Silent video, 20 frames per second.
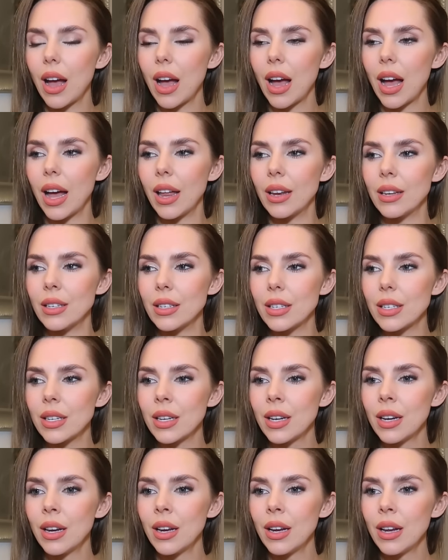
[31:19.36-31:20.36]
And
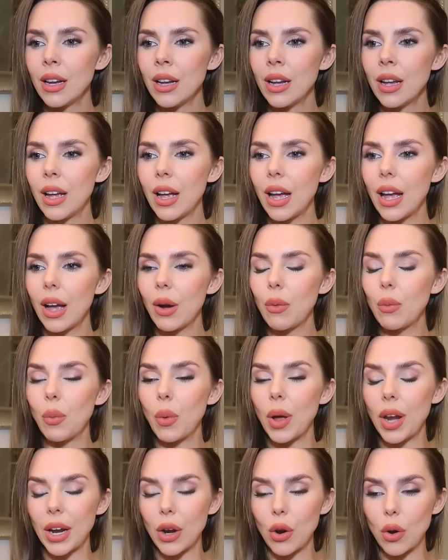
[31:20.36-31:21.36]

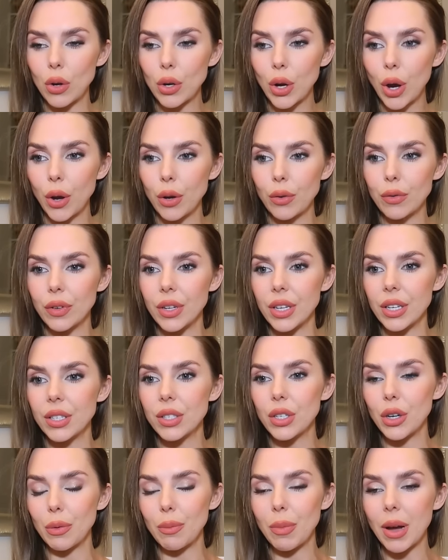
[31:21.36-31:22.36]
when I got COVID
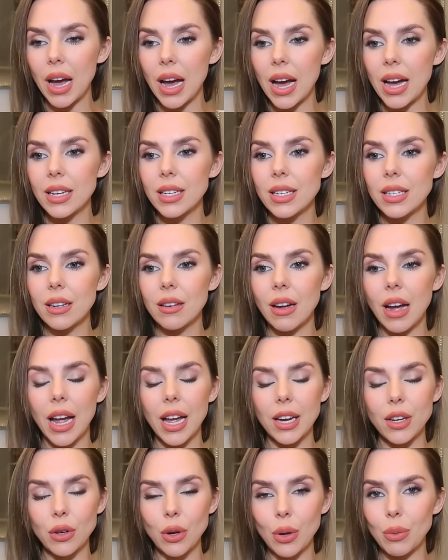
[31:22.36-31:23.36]
so bad, I
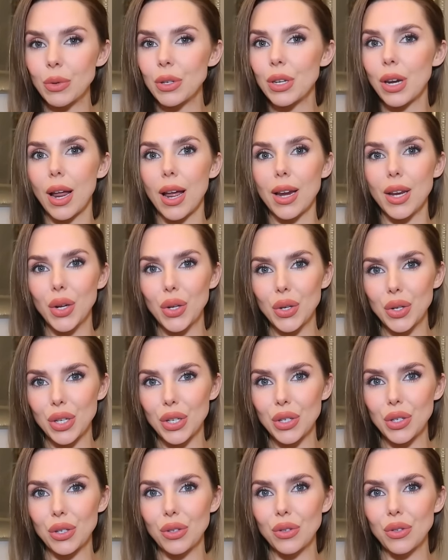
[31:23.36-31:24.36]
had no underlying
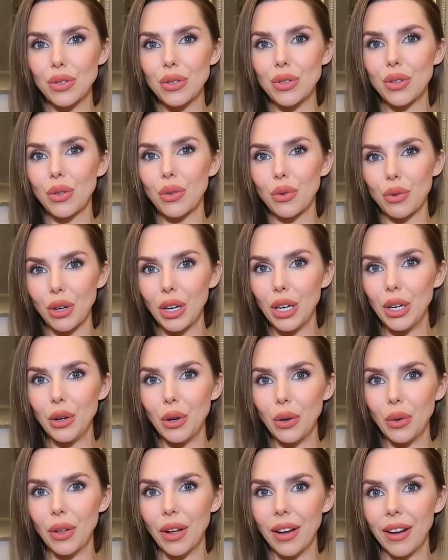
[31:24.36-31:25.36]
conditions. I thought you
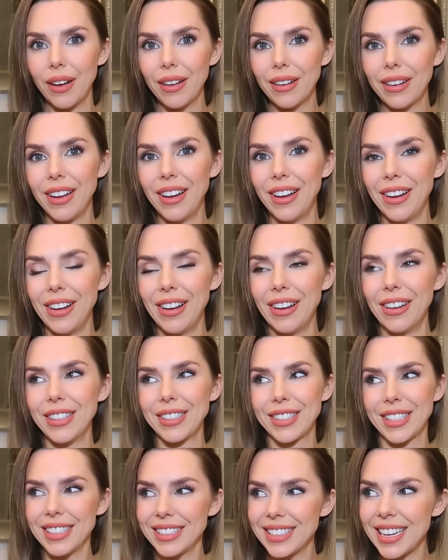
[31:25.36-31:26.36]
know that.
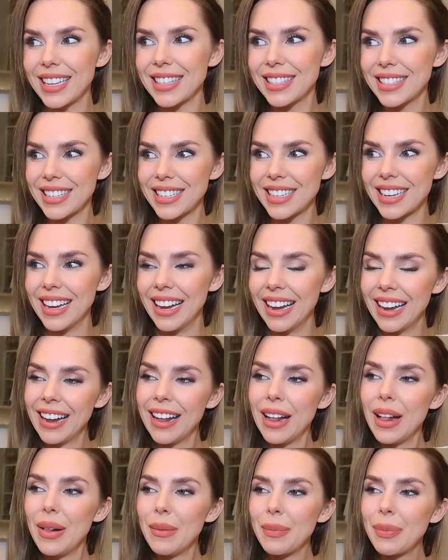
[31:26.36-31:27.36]
They tested it.
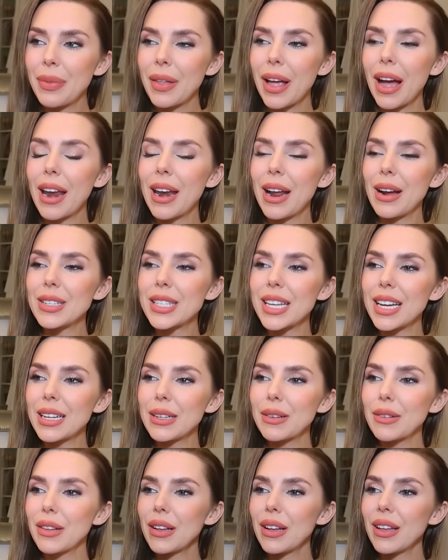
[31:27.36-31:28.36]
And I was
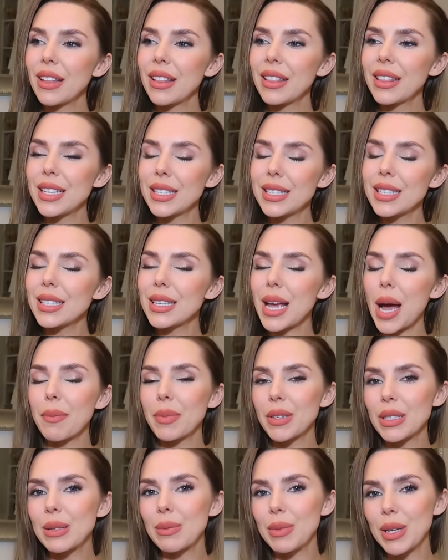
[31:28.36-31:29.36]
like, this has
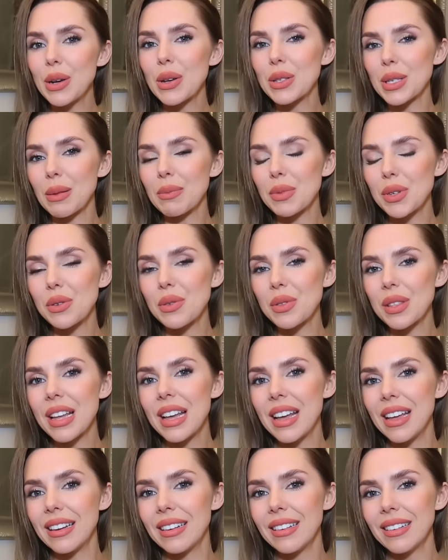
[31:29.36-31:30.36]
happened to me because I'm too
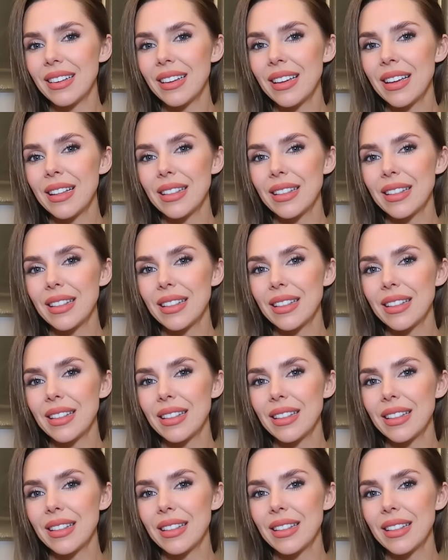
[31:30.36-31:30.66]
thin.